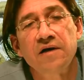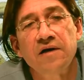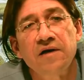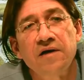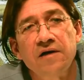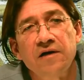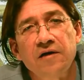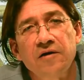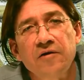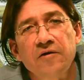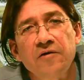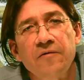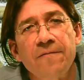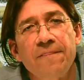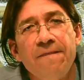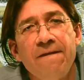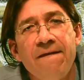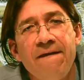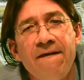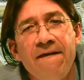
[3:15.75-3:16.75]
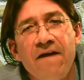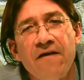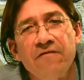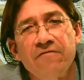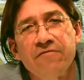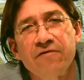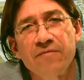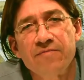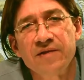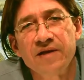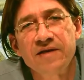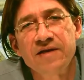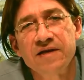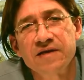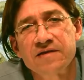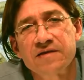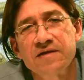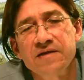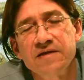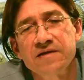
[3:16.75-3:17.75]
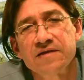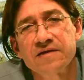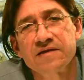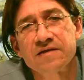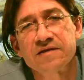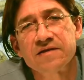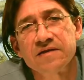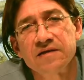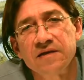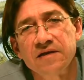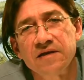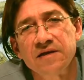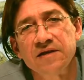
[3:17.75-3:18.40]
and from the distance